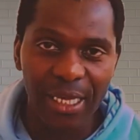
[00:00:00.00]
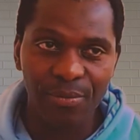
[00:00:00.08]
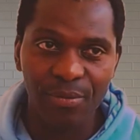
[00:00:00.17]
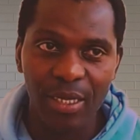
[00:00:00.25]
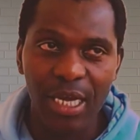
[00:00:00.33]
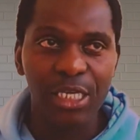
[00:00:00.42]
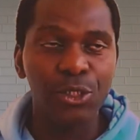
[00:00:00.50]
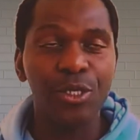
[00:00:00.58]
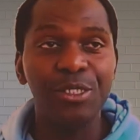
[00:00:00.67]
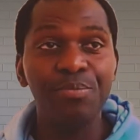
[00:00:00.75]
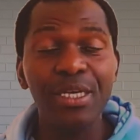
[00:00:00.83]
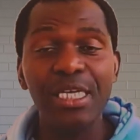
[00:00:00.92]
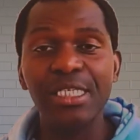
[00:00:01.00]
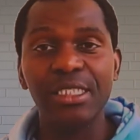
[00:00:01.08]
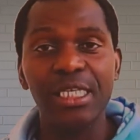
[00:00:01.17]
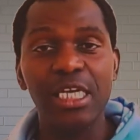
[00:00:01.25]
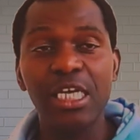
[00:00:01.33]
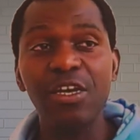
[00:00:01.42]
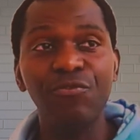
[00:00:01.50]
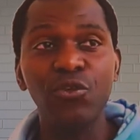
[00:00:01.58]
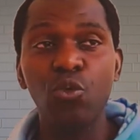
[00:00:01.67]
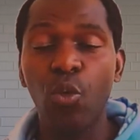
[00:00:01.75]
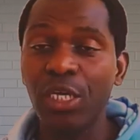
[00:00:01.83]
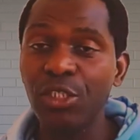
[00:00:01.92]
So it means if you want
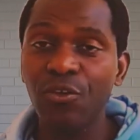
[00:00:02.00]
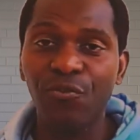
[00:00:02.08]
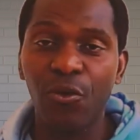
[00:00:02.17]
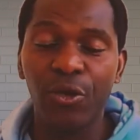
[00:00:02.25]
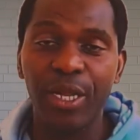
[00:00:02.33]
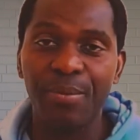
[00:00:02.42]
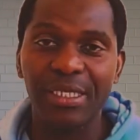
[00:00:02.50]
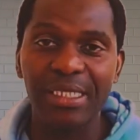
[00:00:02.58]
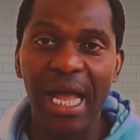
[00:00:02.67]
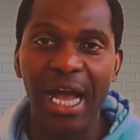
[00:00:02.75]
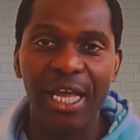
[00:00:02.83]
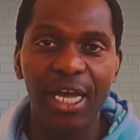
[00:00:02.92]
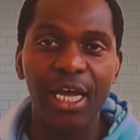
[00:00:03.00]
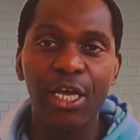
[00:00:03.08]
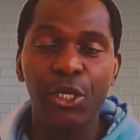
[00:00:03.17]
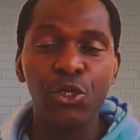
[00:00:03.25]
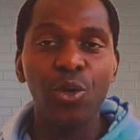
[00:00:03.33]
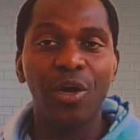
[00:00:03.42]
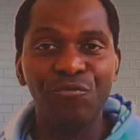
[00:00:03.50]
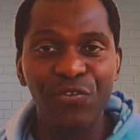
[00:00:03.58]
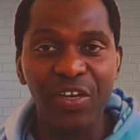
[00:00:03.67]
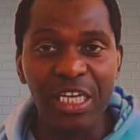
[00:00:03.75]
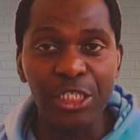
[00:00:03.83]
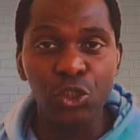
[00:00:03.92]
to follow the Messiah, you are free
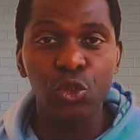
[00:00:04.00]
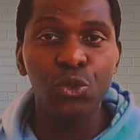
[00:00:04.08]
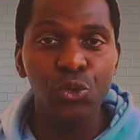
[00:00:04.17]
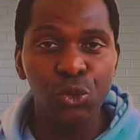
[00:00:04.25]
to do so.